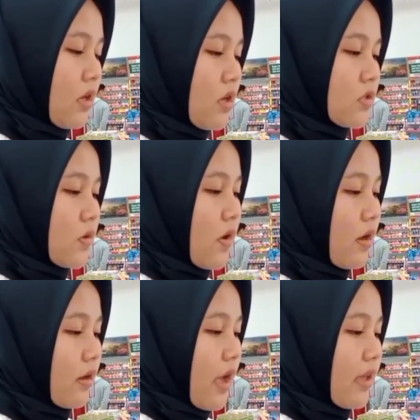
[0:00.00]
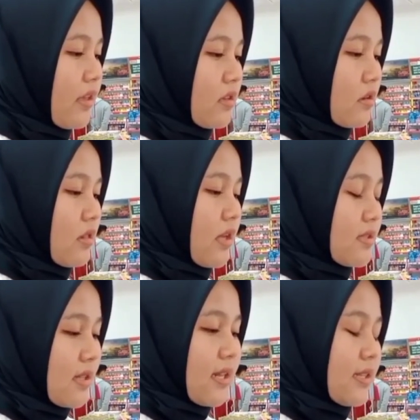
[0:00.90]
so I can relax
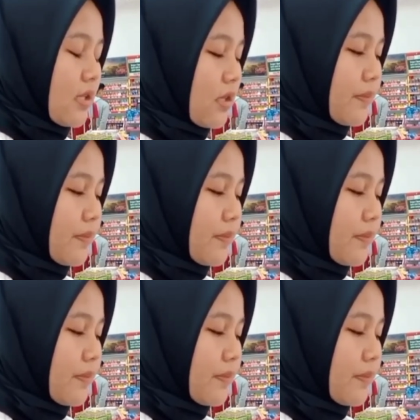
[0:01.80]
studying.